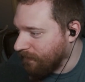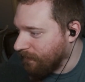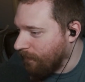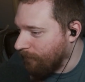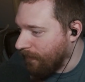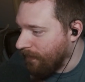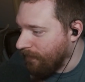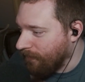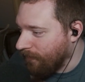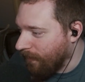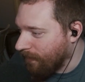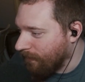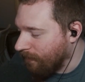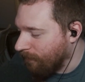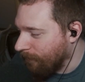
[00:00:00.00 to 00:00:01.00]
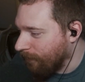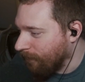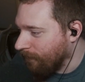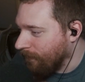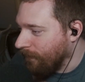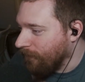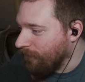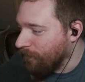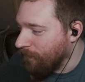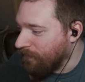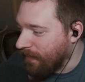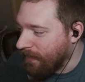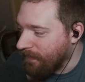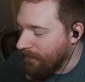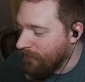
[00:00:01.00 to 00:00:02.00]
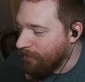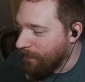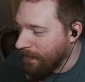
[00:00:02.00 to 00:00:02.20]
Hashtag not My Hero Academia. So we were taking these